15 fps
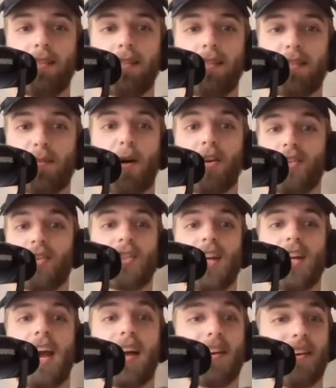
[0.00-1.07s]
Smart just
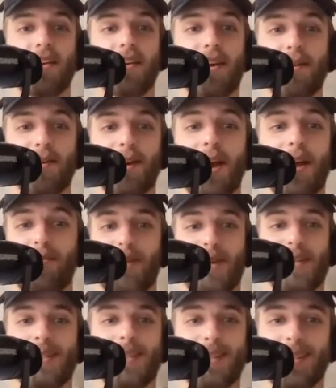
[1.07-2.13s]
added another head.
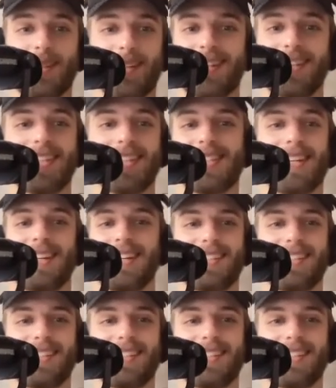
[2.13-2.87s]
Basically, it's yeah. like